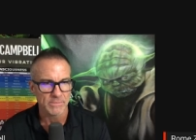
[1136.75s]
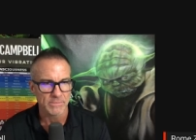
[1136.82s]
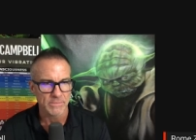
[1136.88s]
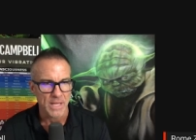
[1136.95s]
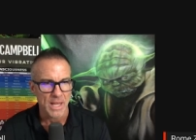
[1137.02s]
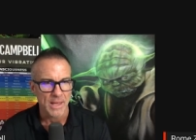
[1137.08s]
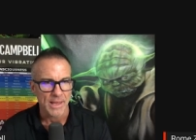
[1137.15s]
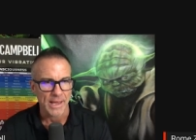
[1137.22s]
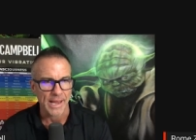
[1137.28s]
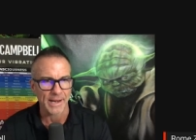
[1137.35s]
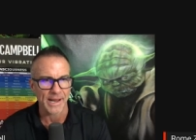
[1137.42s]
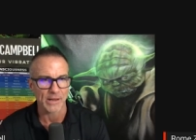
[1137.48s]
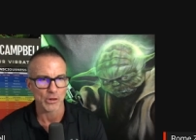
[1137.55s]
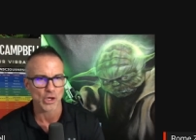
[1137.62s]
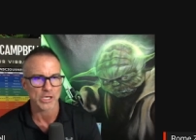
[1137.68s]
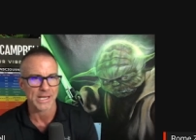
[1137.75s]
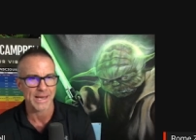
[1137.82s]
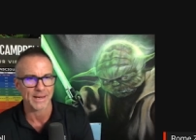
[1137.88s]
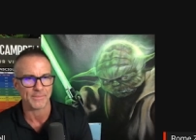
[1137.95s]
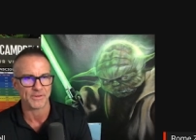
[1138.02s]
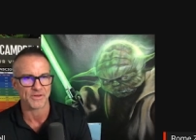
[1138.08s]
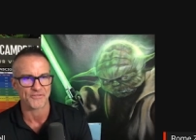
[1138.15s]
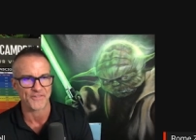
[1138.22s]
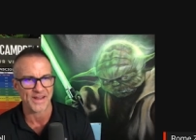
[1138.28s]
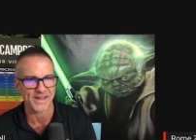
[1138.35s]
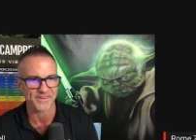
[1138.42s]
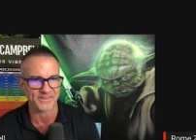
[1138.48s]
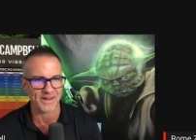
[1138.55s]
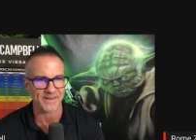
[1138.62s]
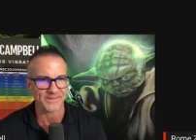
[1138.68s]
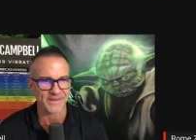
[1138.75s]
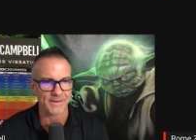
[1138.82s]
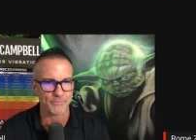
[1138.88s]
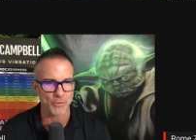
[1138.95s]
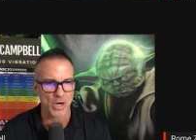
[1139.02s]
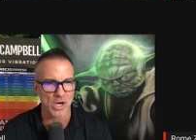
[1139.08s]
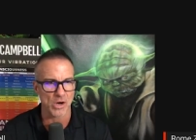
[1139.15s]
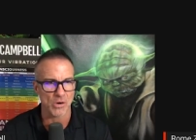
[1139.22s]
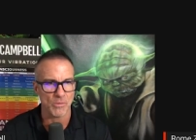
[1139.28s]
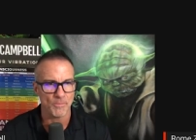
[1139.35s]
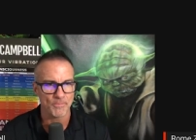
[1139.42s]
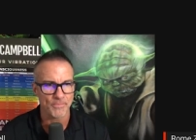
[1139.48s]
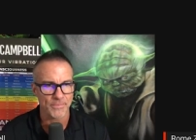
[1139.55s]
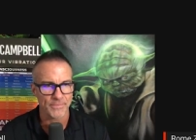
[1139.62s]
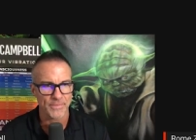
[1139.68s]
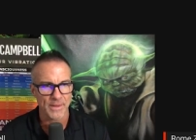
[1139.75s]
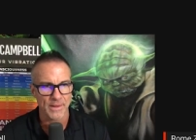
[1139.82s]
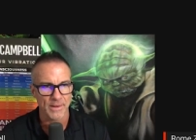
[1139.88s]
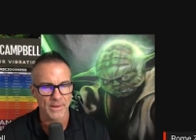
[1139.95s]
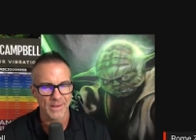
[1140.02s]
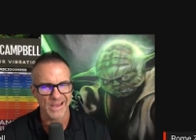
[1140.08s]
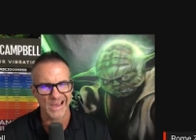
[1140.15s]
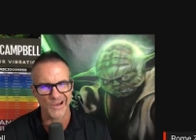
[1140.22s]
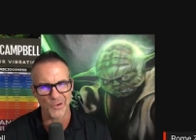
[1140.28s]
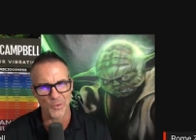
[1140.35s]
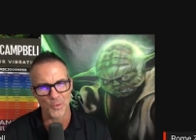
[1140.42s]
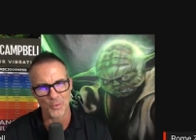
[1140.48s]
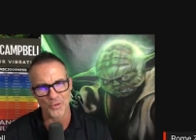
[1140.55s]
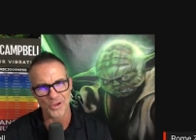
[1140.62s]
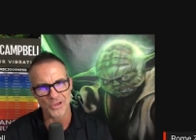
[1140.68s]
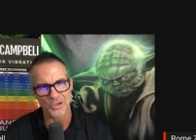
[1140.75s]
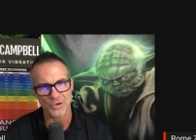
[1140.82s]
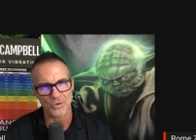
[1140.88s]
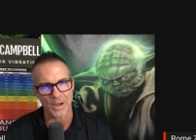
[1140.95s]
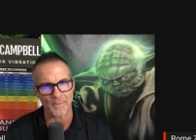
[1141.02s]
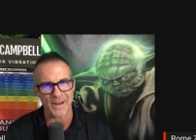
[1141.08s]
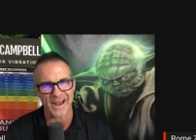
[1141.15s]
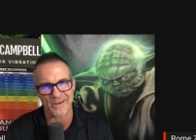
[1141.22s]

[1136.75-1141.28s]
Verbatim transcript: Yeah, and I look at them in their face and I say, "Bro, how old are you?" I mean,